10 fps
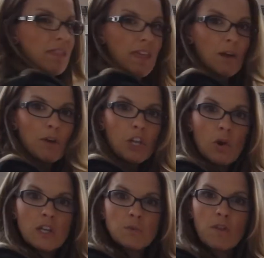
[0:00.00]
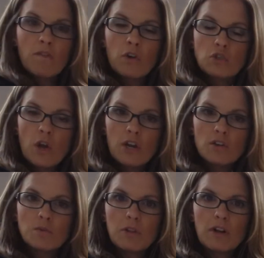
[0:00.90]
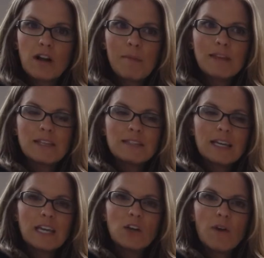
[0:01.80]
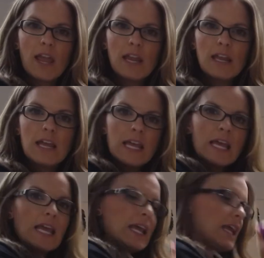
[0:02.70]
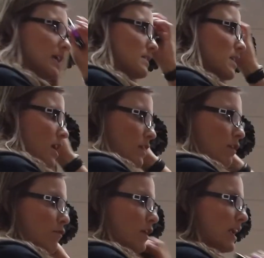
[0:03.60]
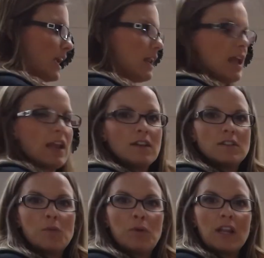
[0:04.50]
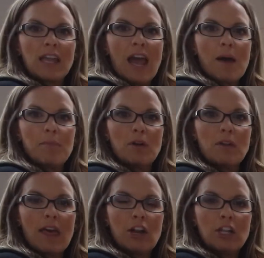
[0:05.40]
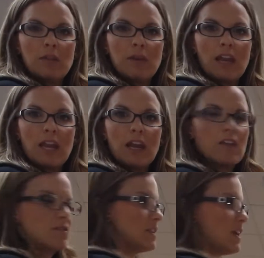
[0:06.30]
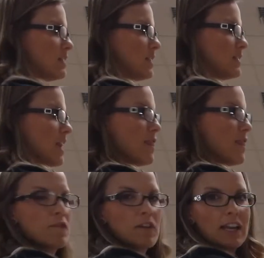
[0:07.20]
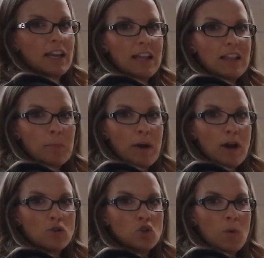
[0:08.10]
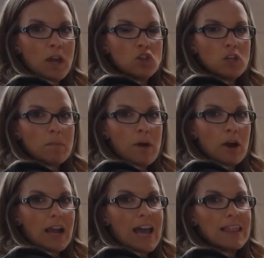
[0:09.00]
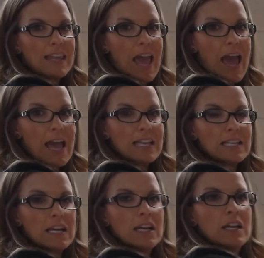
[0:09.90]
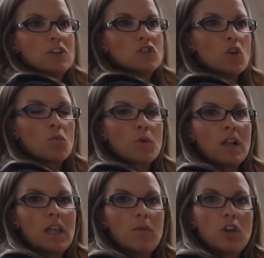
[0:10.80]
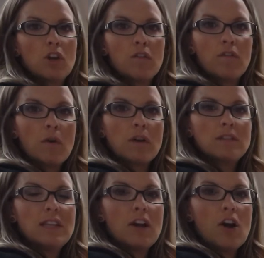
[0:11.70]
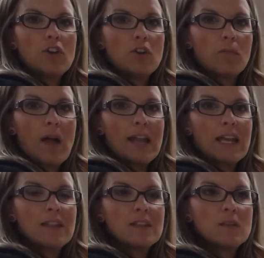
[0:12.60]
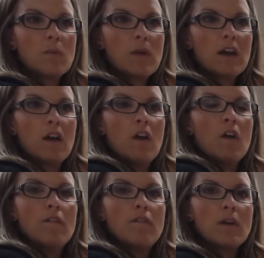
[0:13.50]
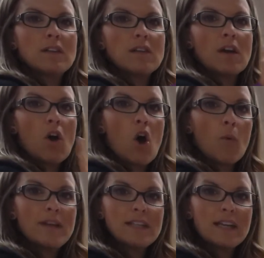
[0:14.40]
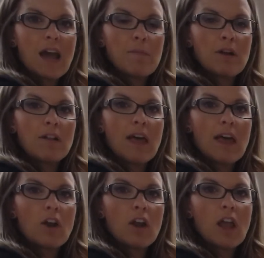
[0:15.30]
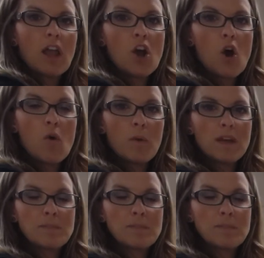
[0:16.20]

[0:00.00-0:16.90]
thing we notice with first graders when they're coming to second grade is they're forgetting to put a capital letter at the beginning of their sentence and they're forgetting their punctuation mark at the end. So really when you're focusing on your writing this week, focus on always a capital letter and always